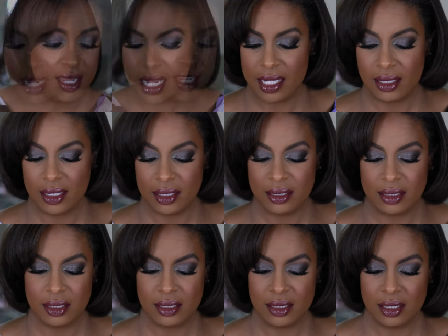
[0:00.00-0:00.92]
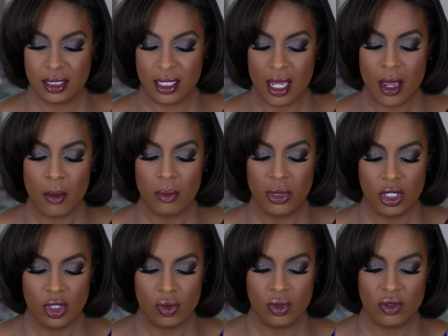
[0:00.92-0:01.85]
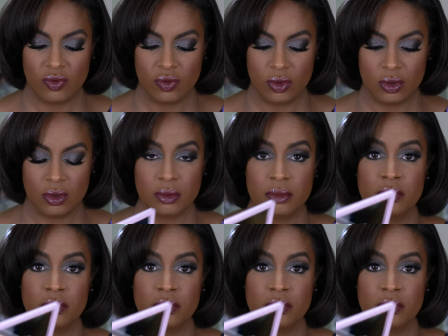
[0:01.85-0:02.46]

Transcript: And this is beautiful.